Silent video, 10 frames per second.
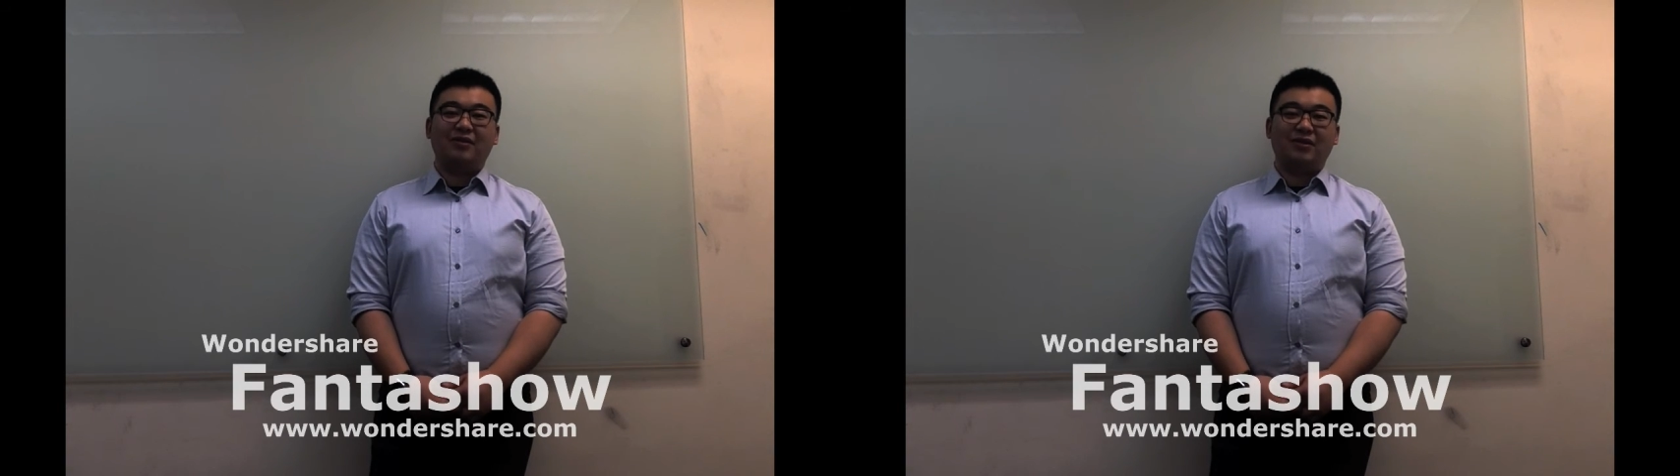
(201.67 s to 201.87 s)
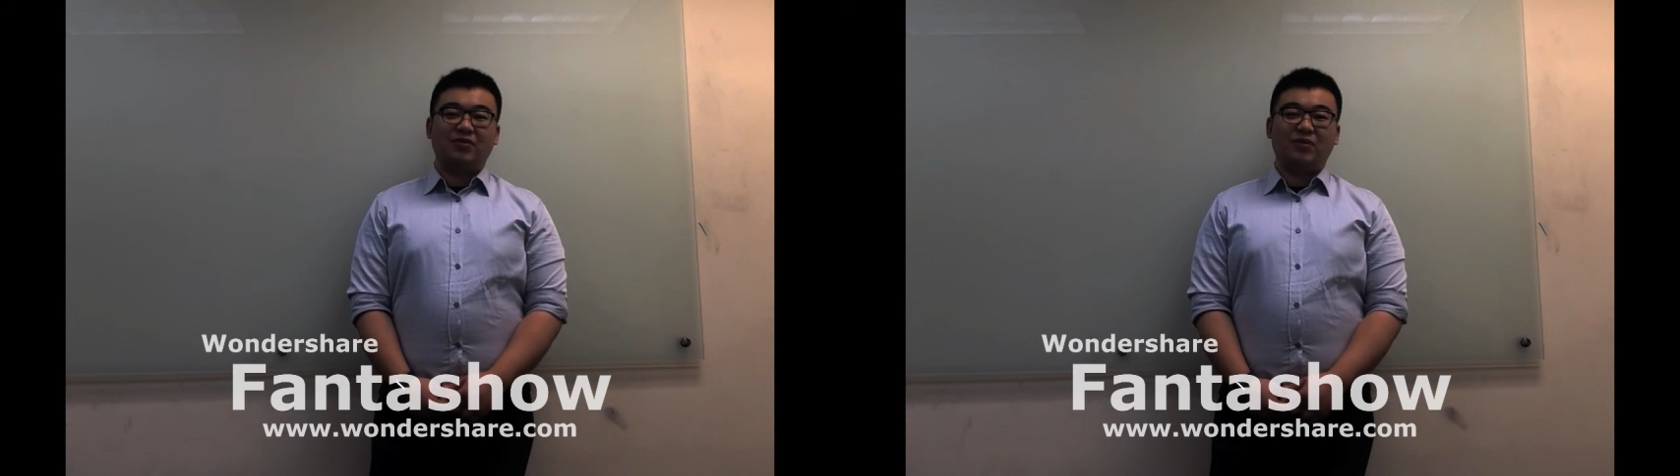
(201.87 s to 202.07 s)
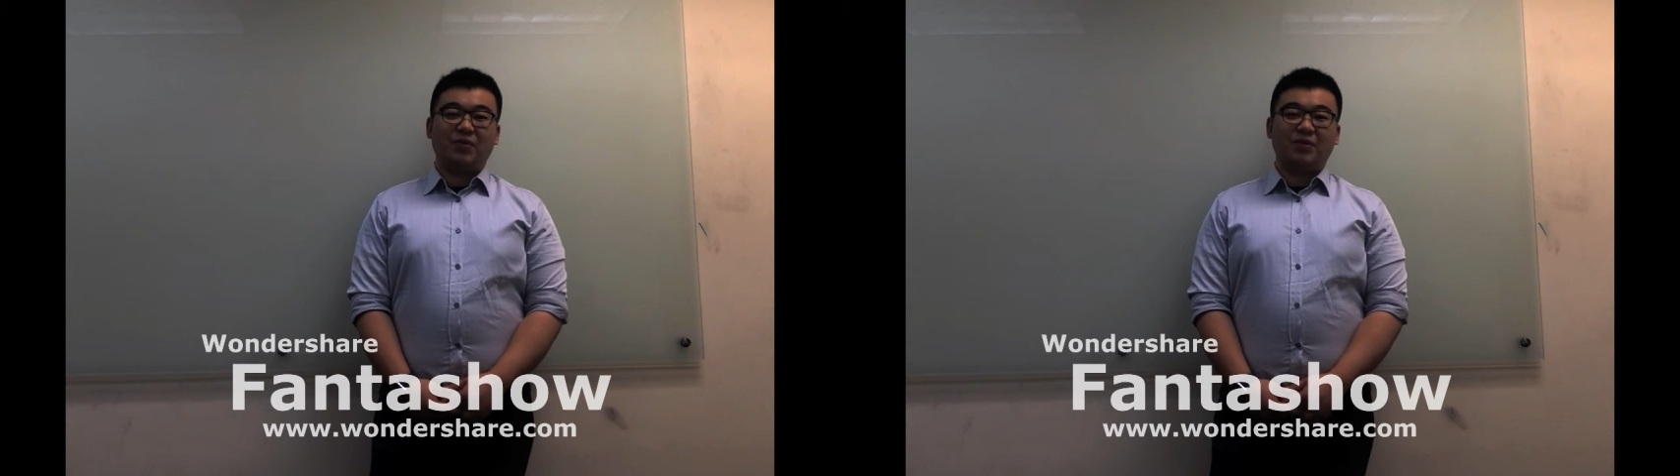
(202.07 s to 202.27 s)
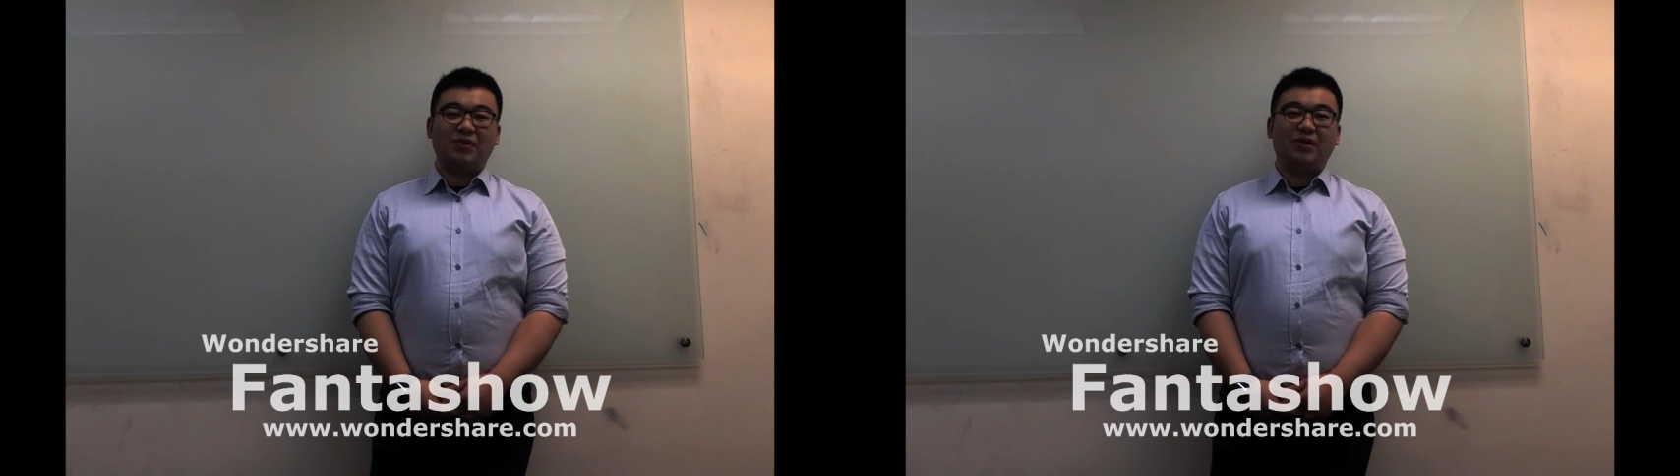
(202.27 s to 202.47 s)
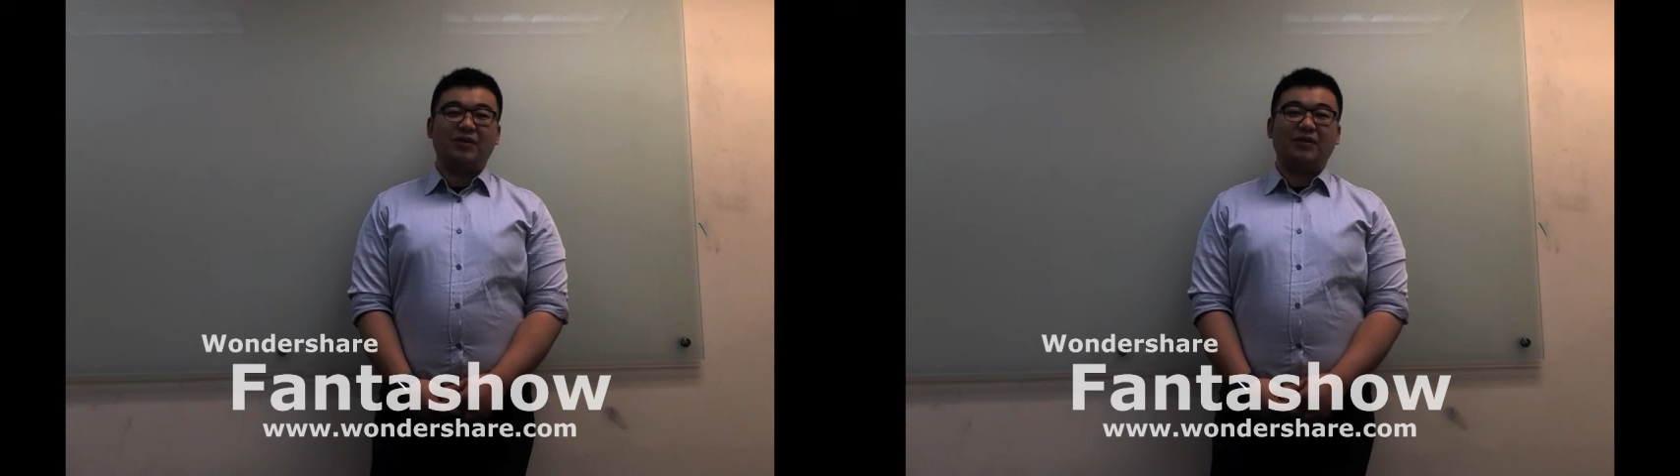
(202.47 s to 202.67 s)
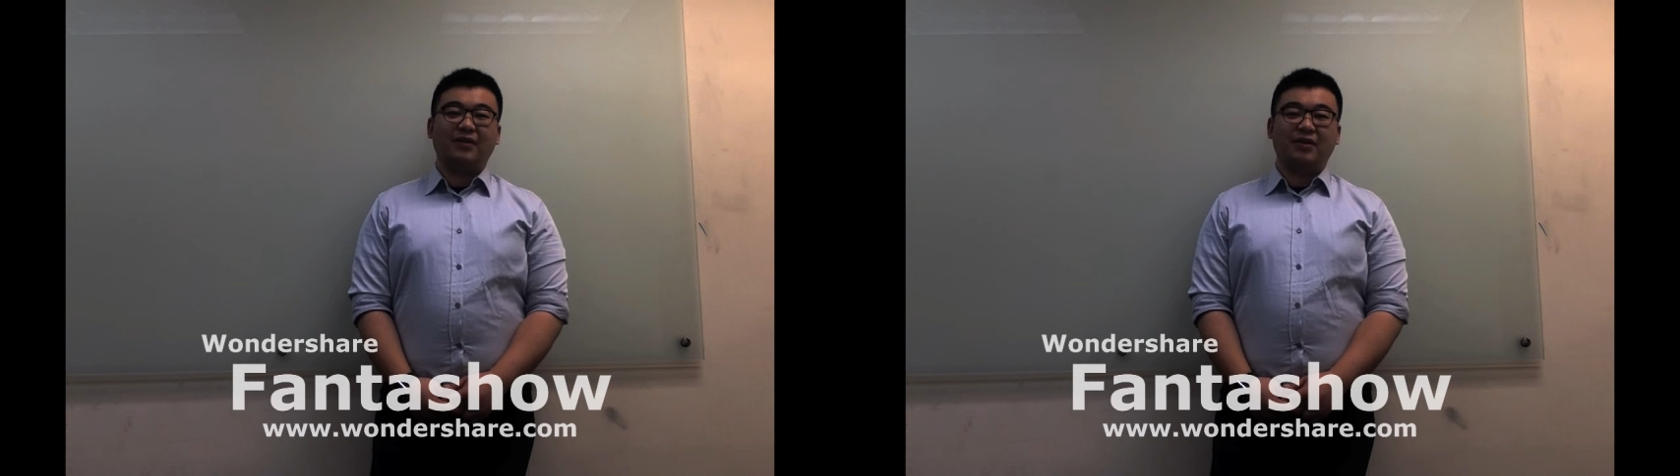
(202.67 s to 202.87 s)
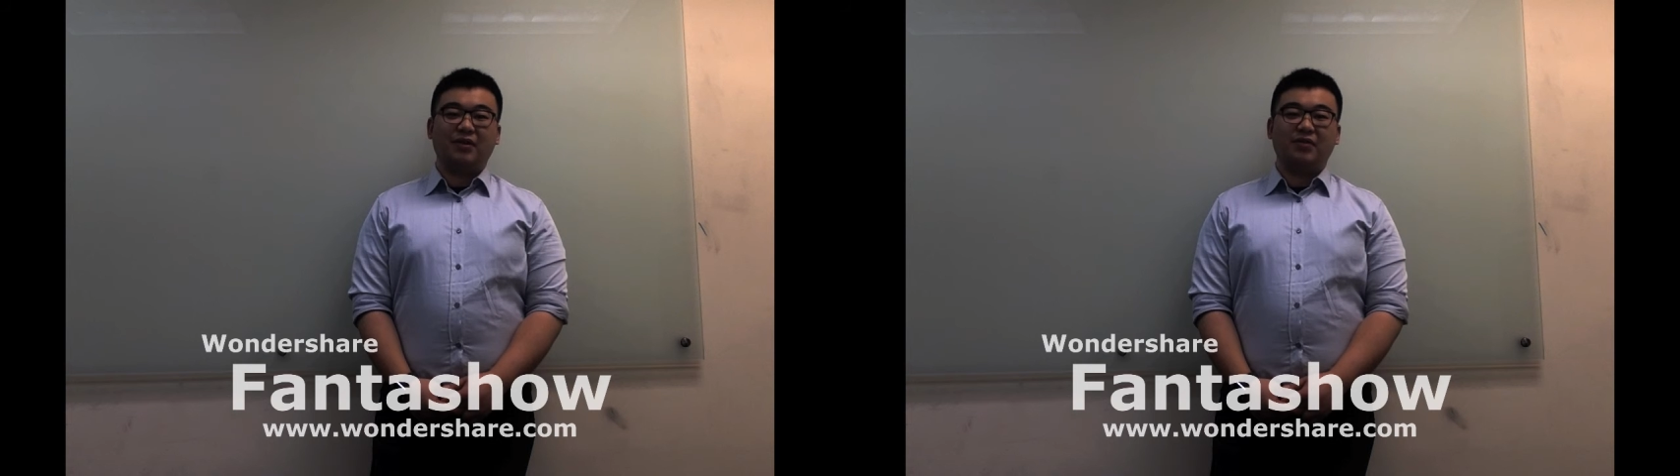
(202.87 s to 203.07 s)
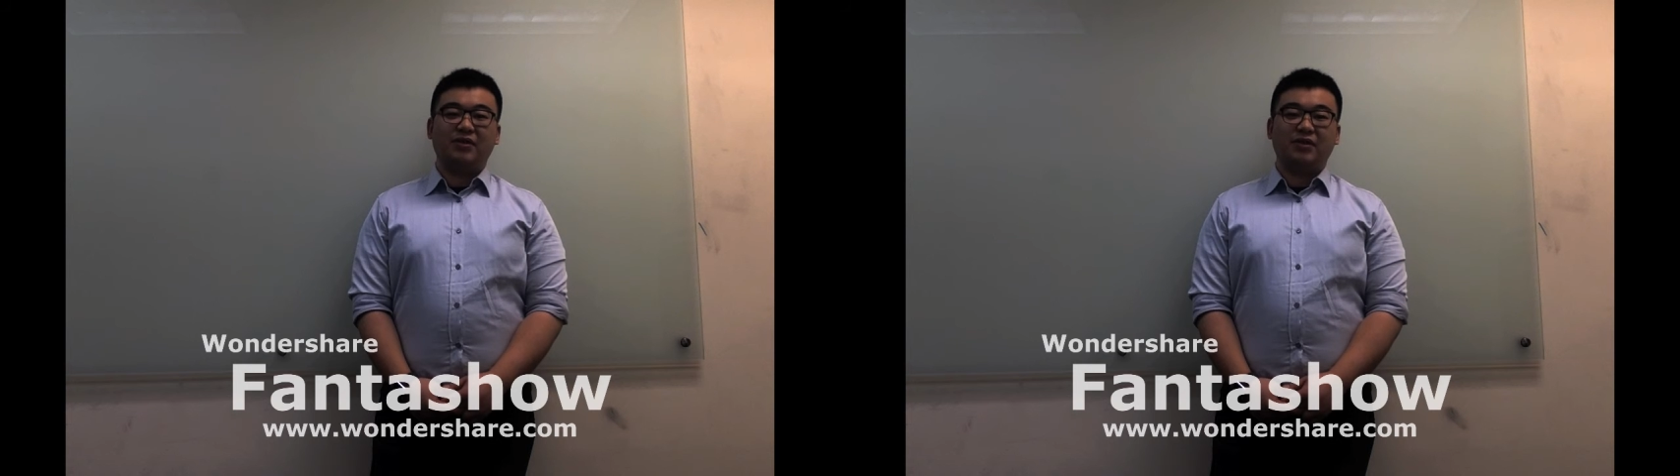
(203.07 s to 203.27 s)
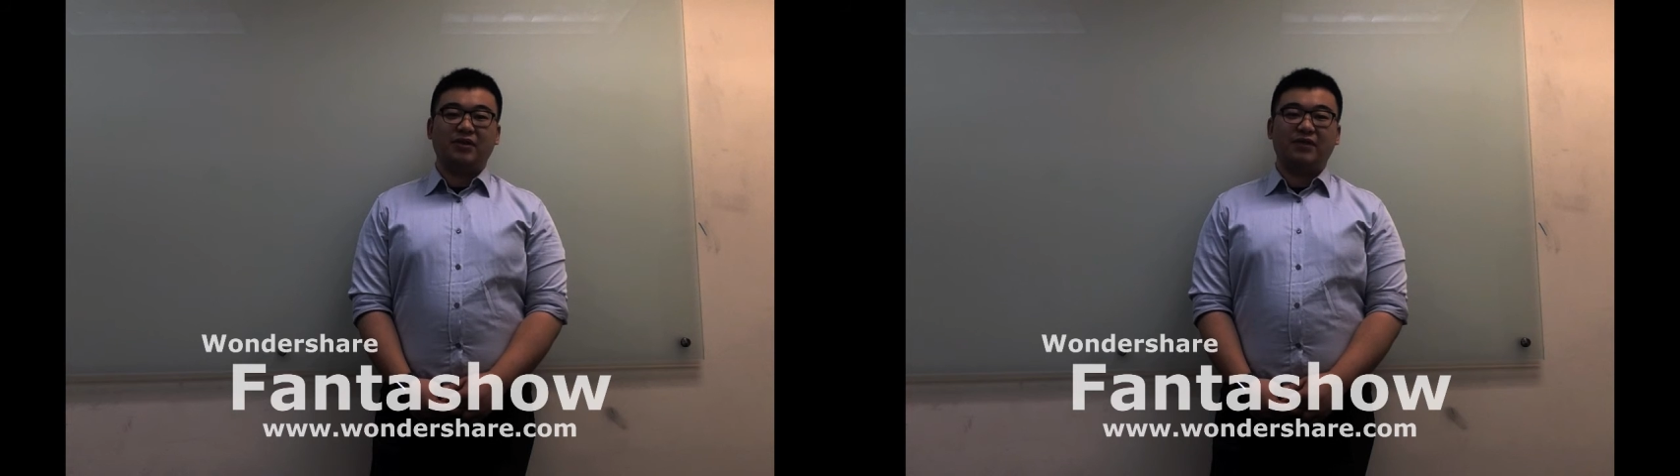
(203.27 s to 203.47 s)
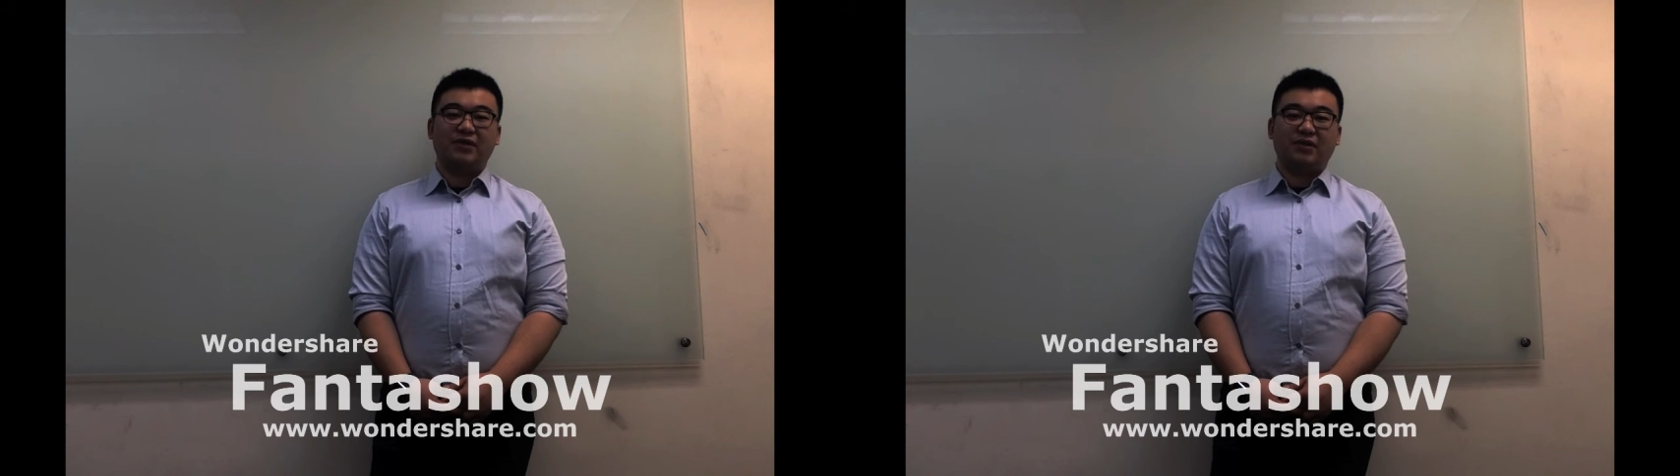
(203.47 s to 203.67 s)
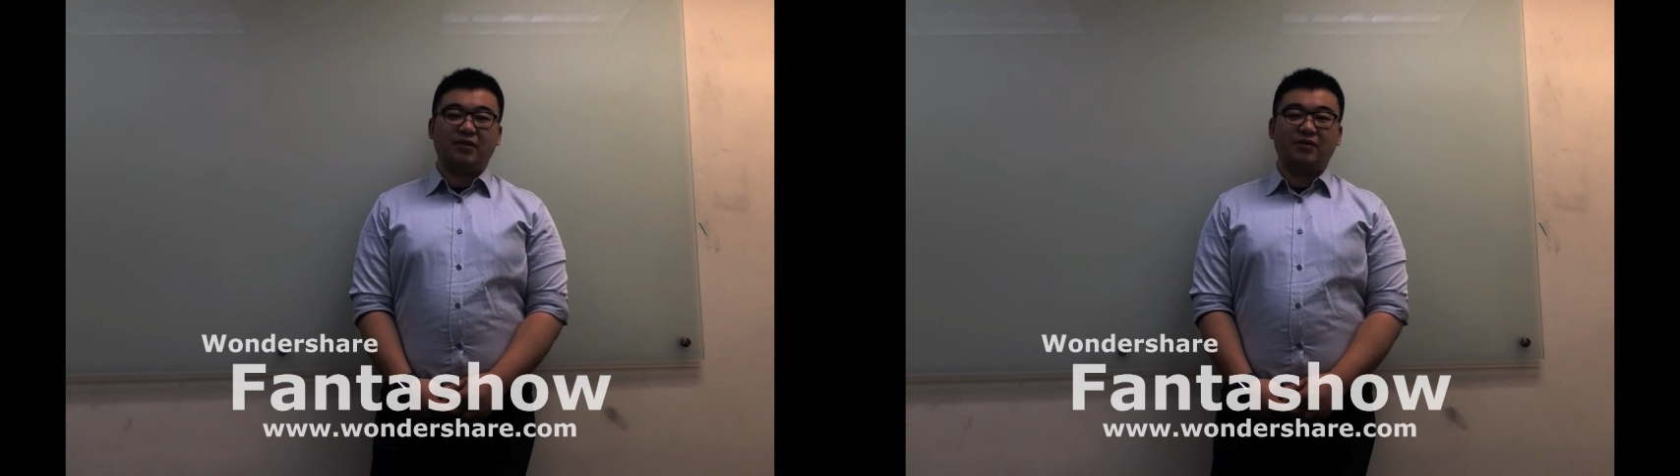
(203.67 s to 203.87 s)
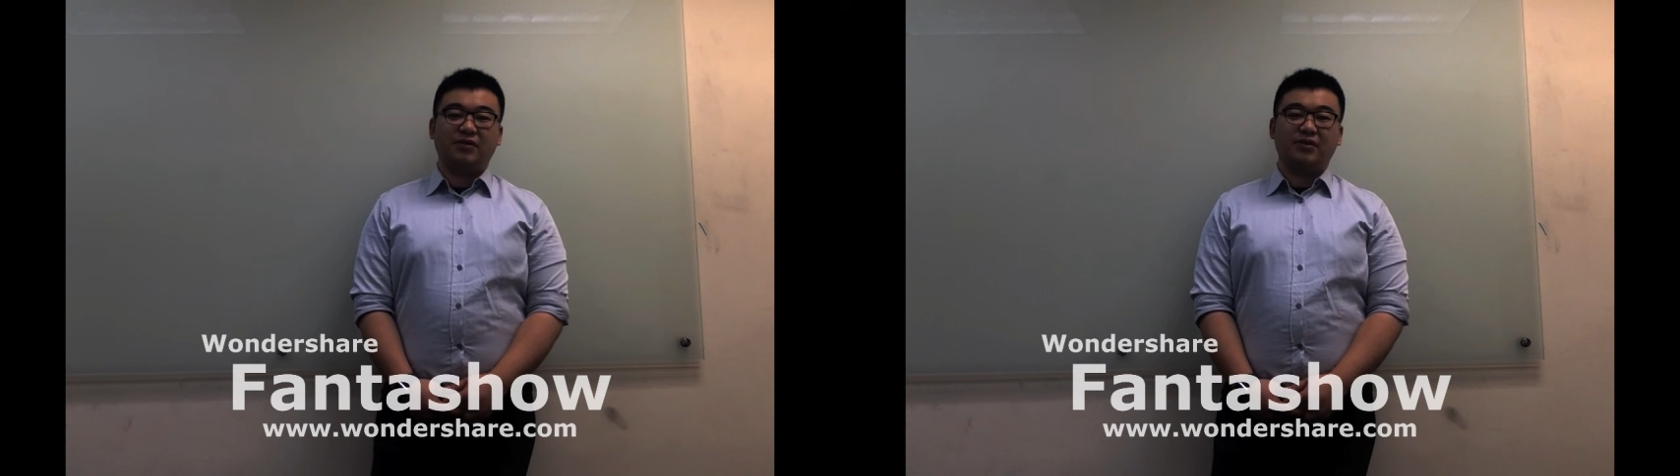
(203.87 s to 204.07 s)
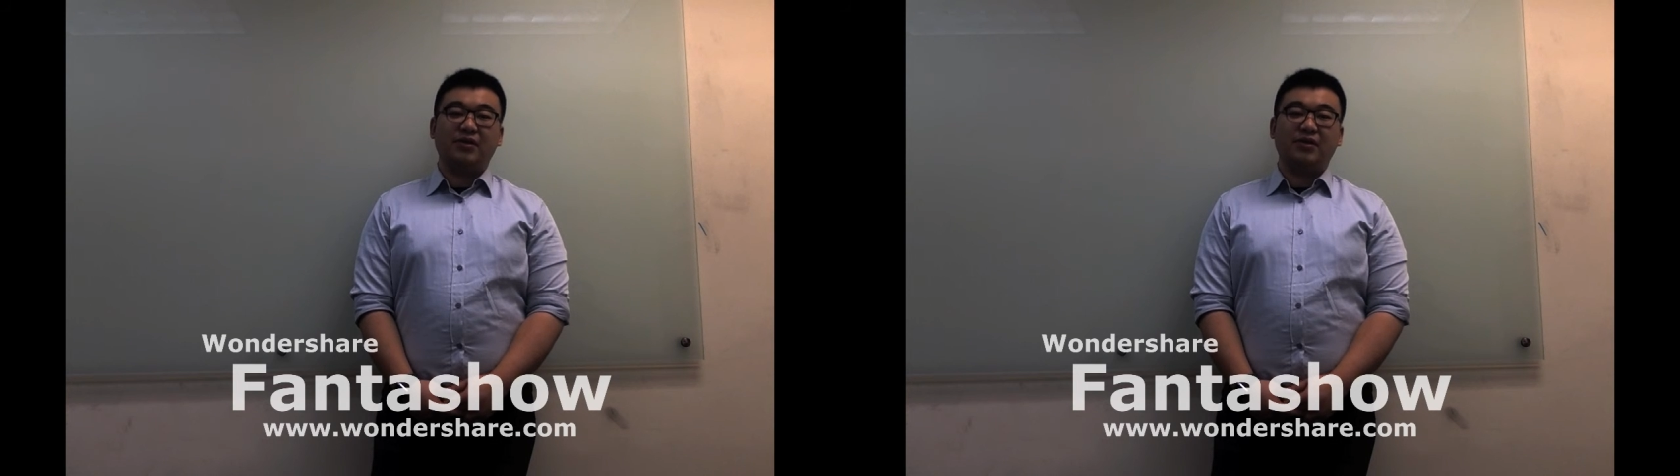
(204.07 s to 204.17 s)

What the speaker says: distribution, cost service costs,